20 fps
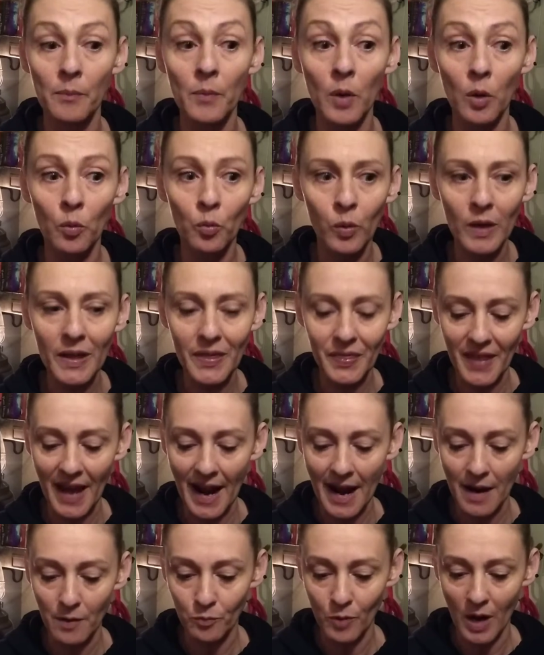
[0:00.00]
with
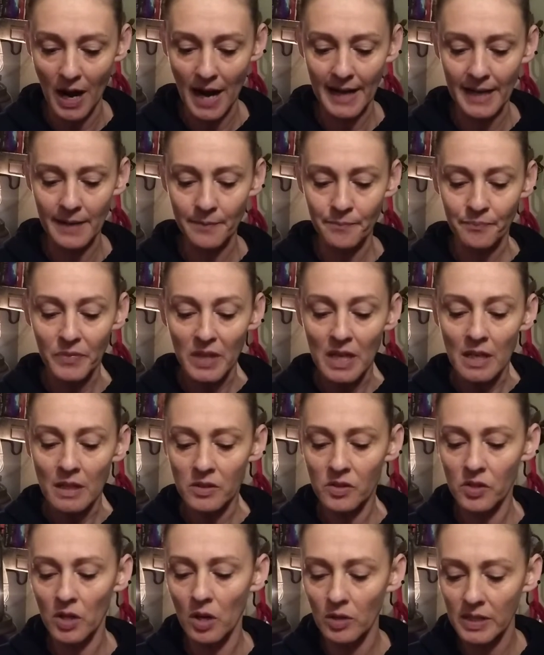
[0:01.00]
that, right?
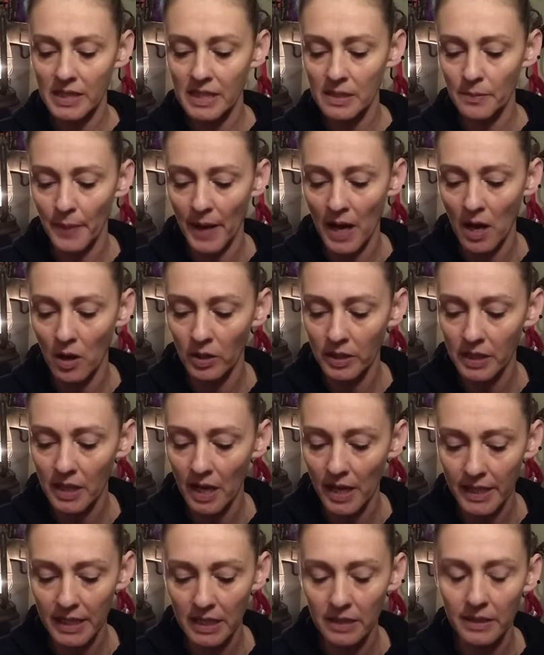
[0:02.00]
So it's about
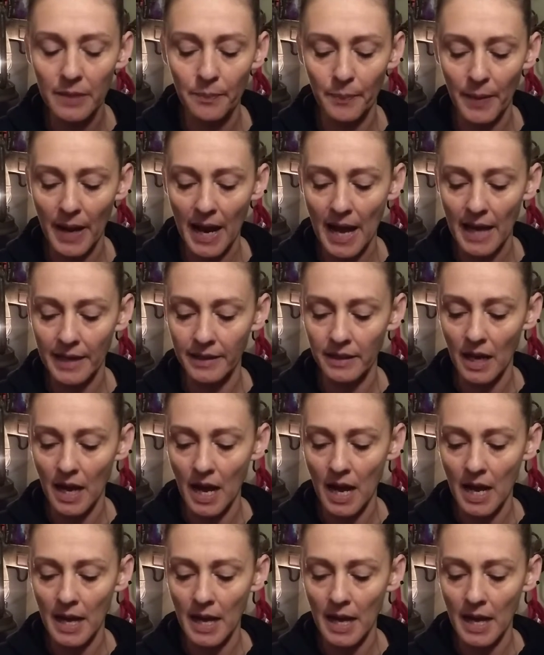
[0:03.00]
cutting the bad